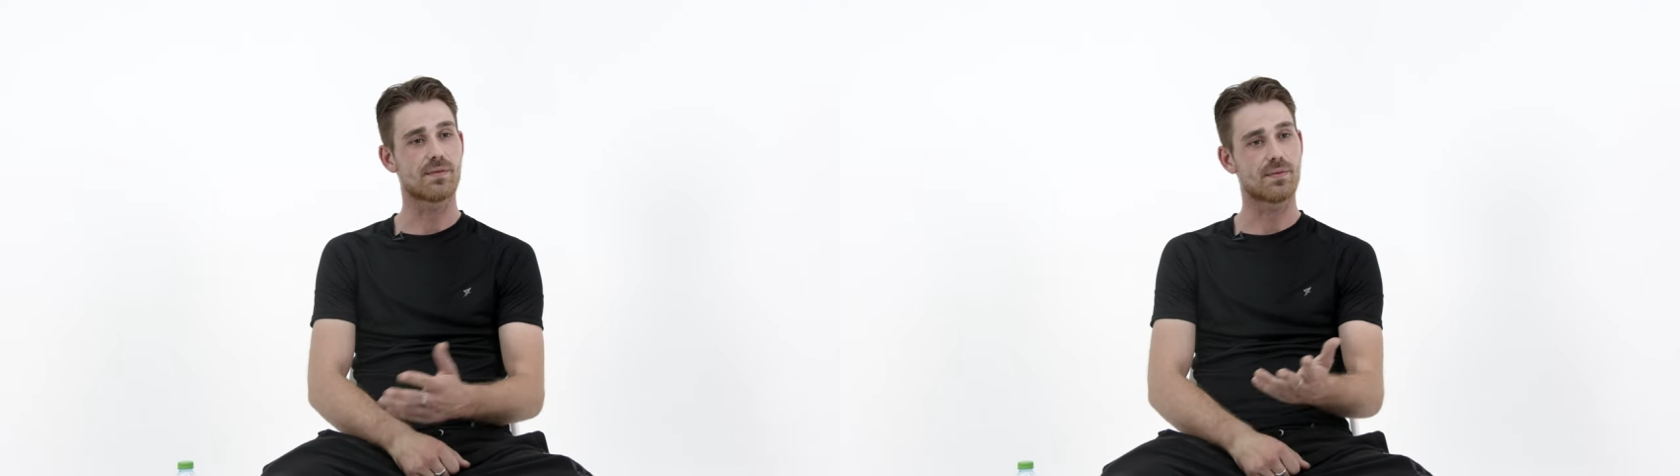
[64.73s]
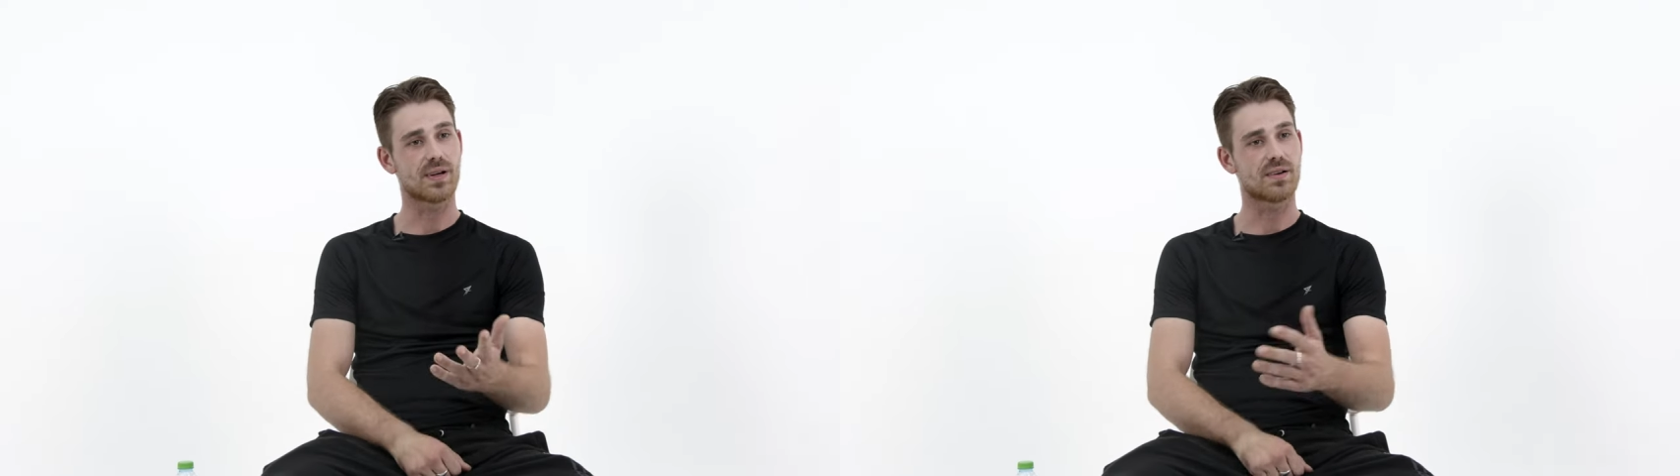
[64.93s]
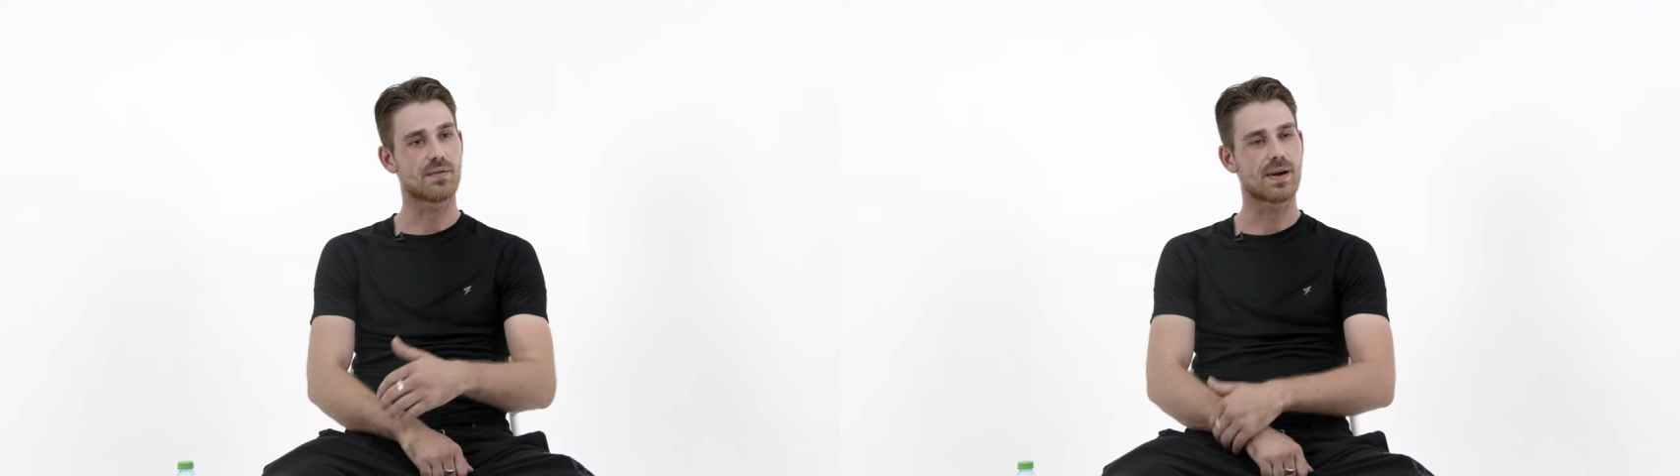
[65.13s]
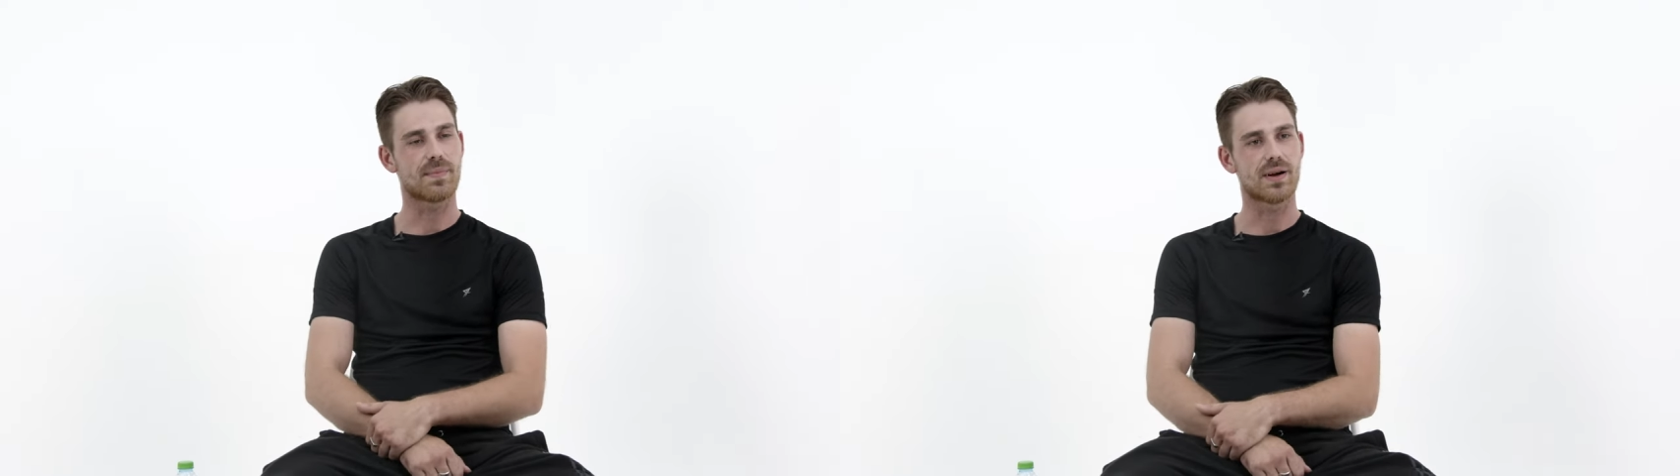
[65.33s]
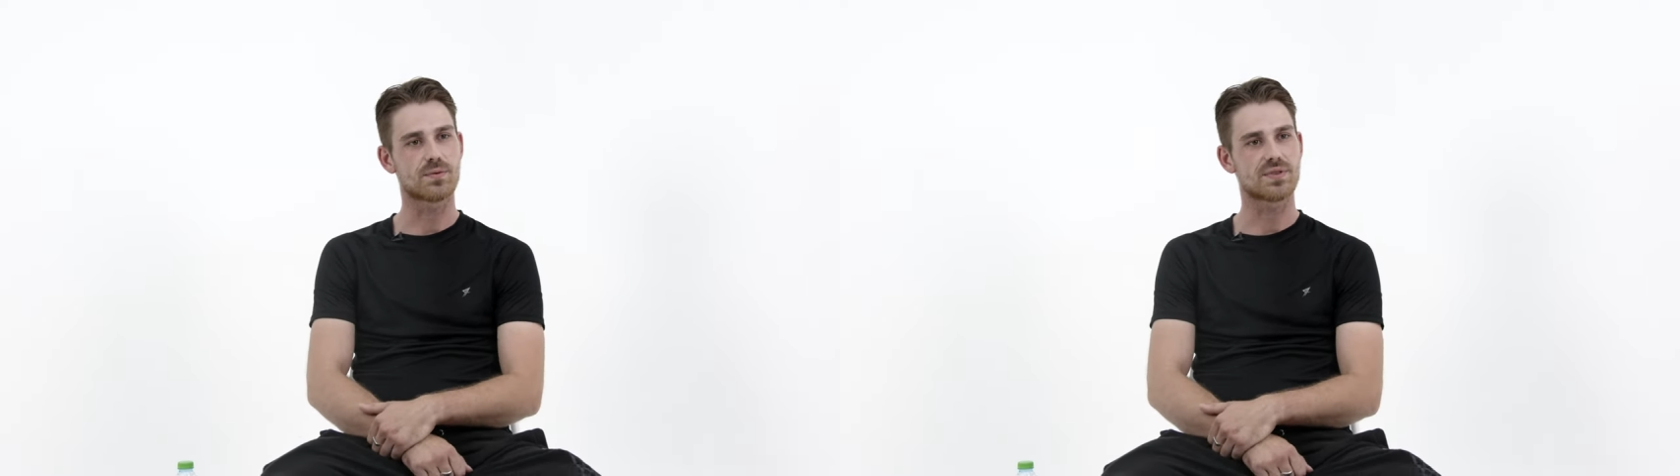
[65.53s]
run of the rap
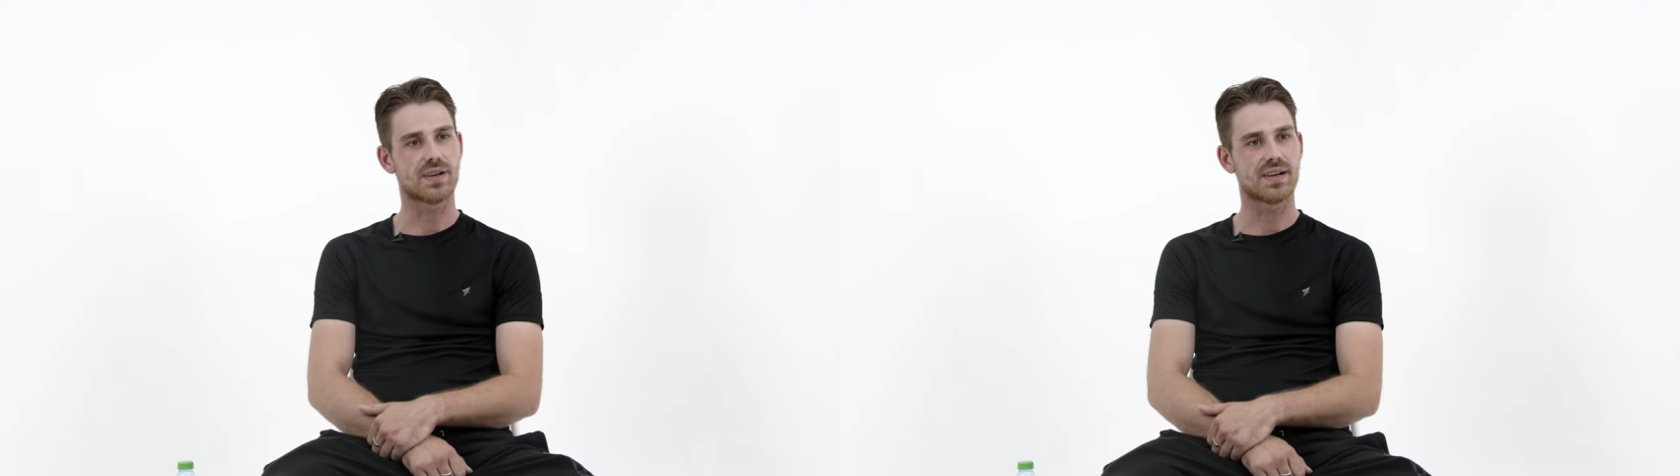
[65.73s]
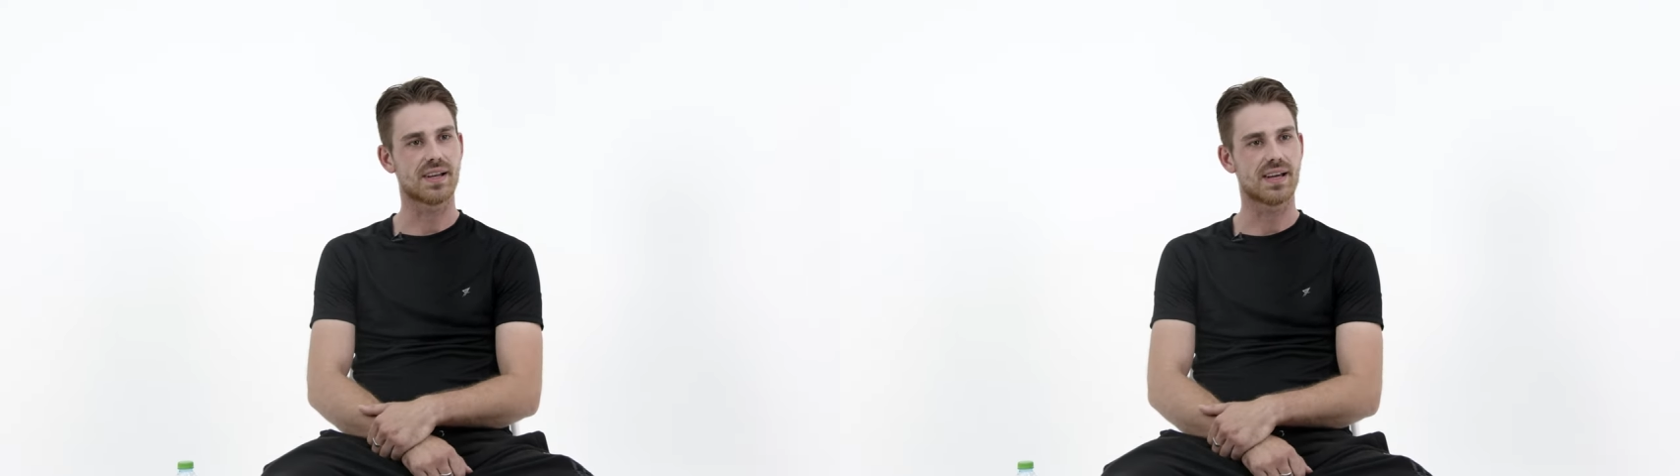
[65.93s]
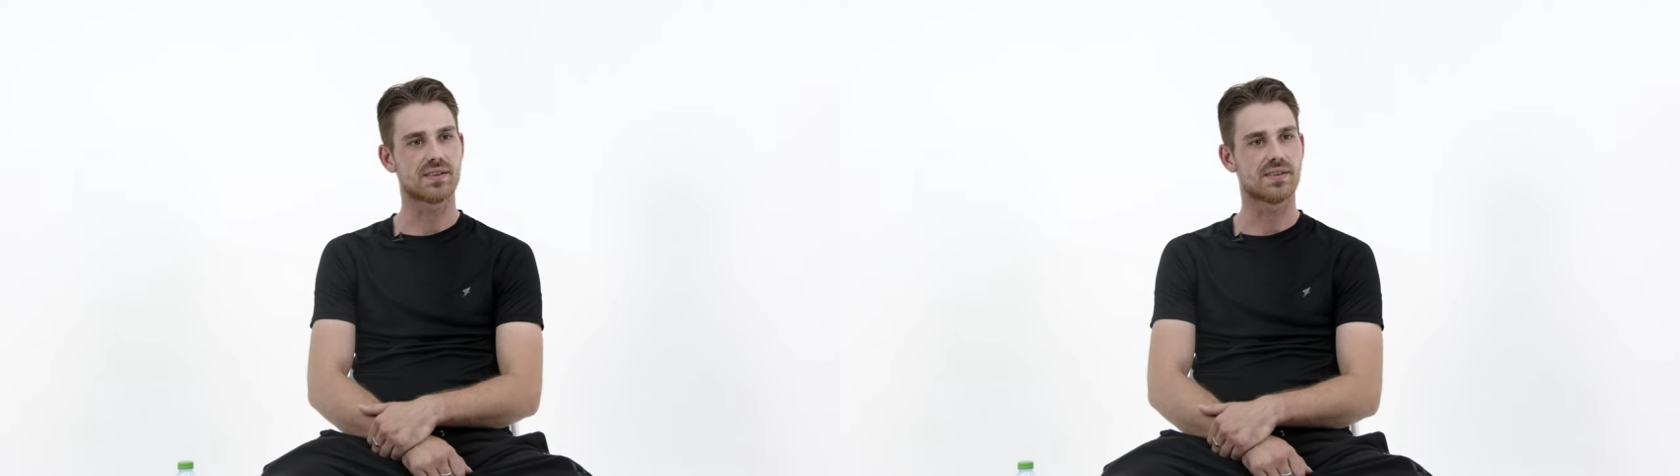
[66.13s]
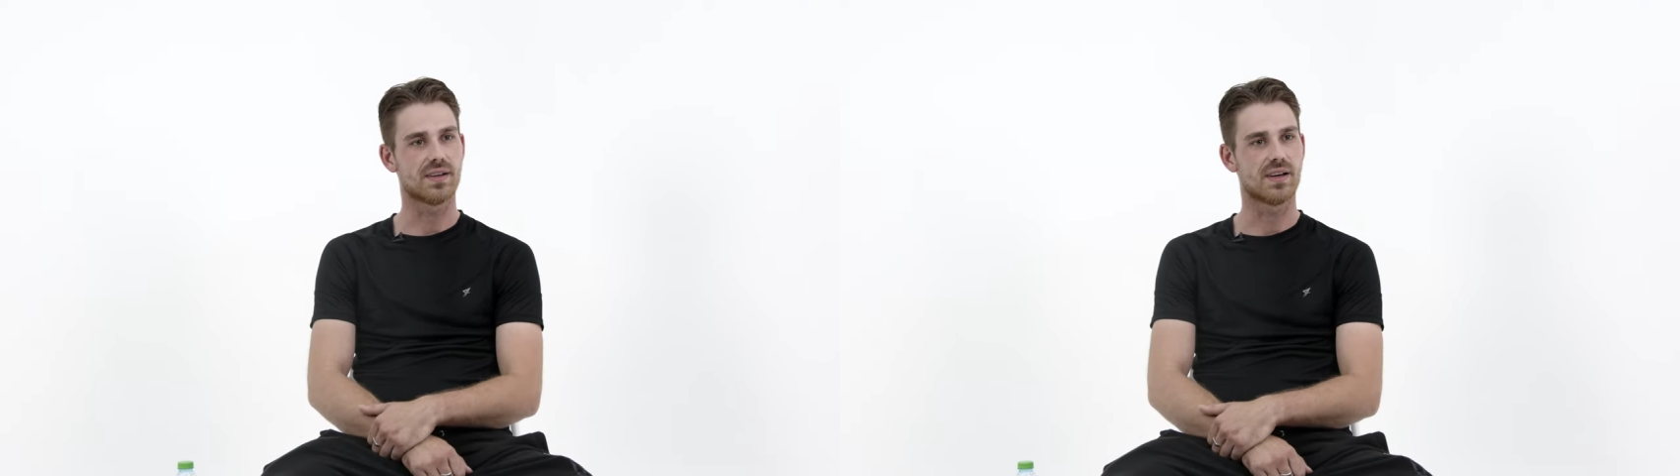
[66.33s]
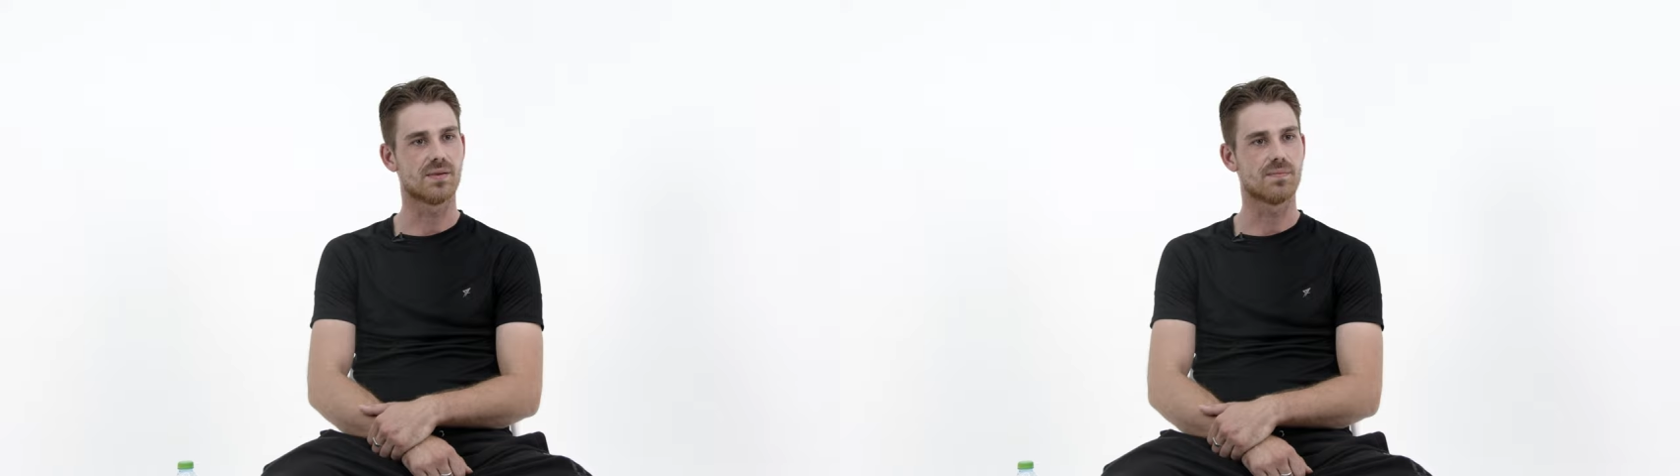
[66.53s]
battles that I'd had,
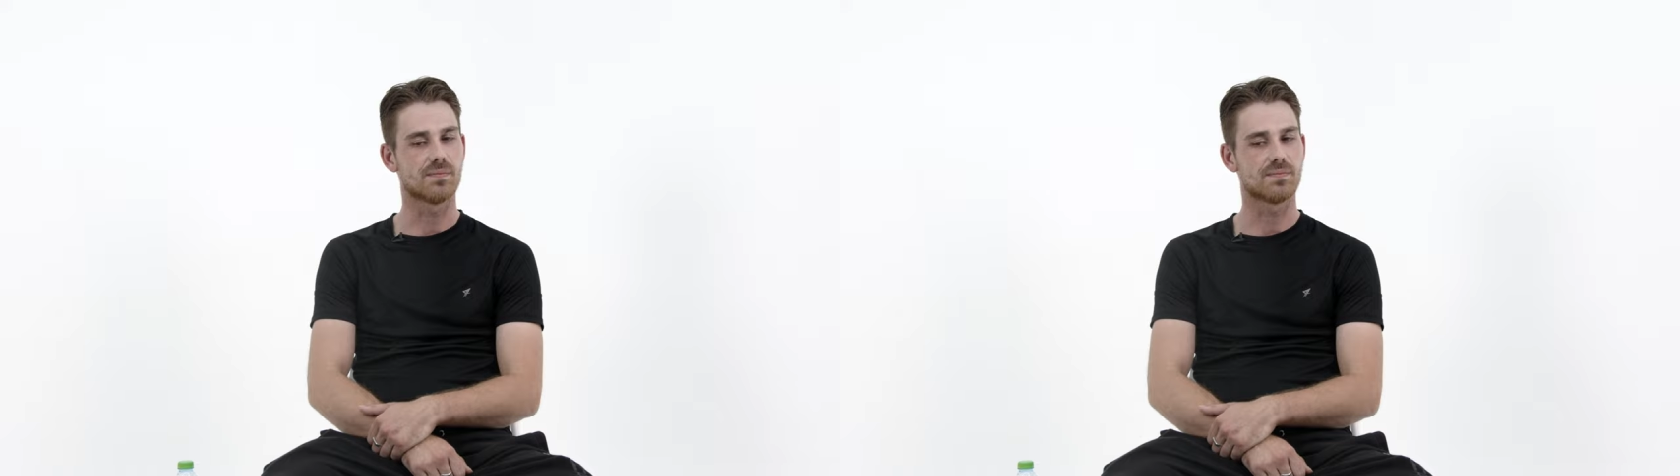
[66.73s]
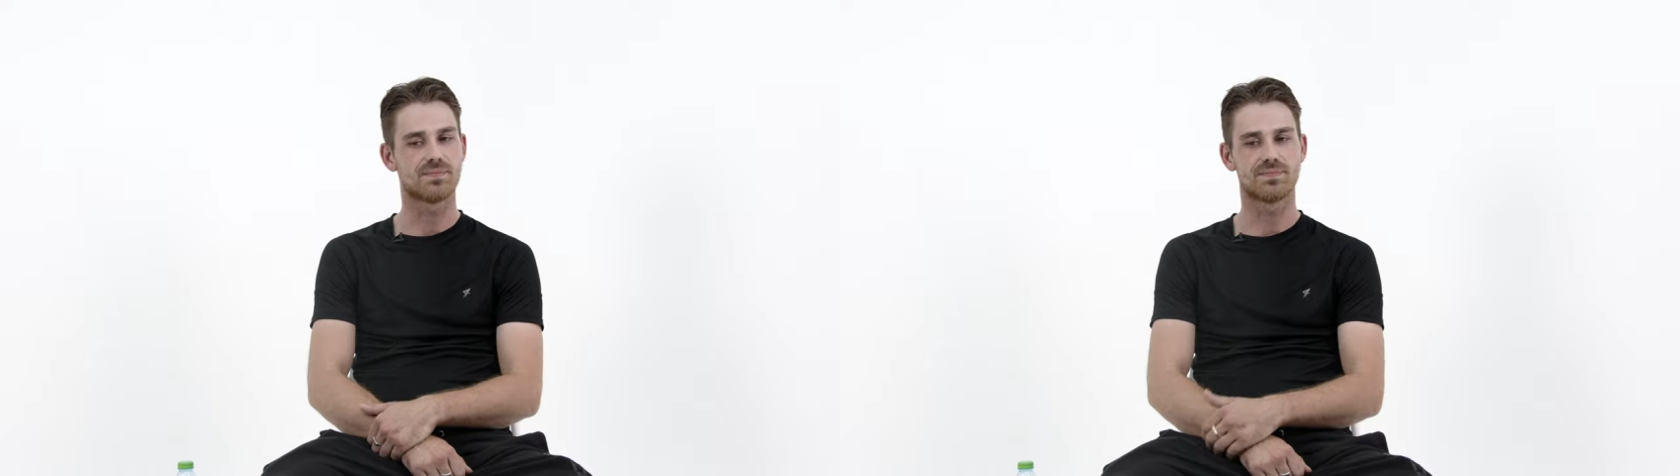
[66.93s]
um,